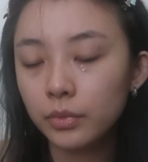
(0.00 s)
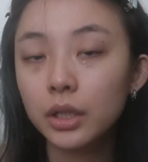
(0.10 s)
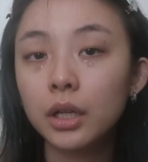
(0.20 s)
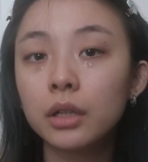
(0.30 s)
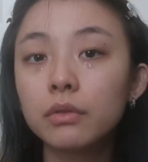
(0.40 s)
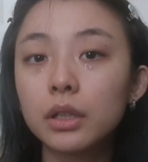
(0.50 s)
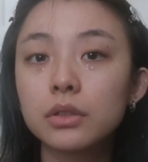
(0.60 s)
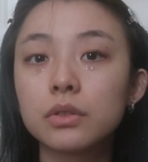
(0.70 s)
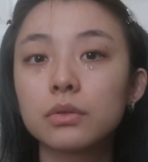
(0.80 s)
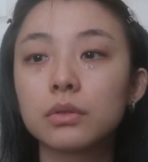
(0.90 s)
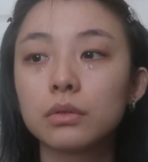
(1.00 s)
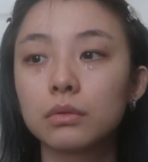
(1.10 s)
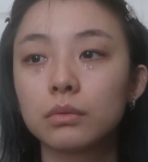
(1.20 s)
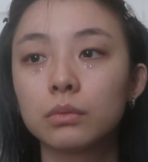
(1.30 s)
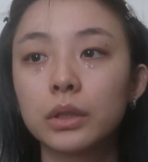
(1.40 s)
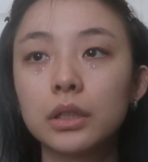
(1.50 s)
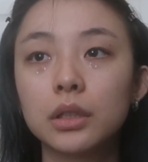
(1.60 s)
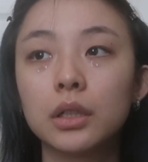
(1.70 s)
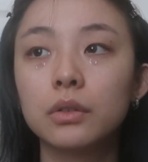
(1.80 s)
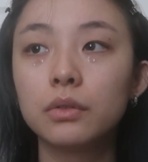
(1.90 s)
It kind of gets rid
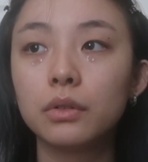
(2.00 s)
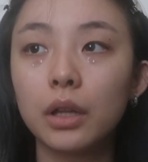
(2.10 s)
of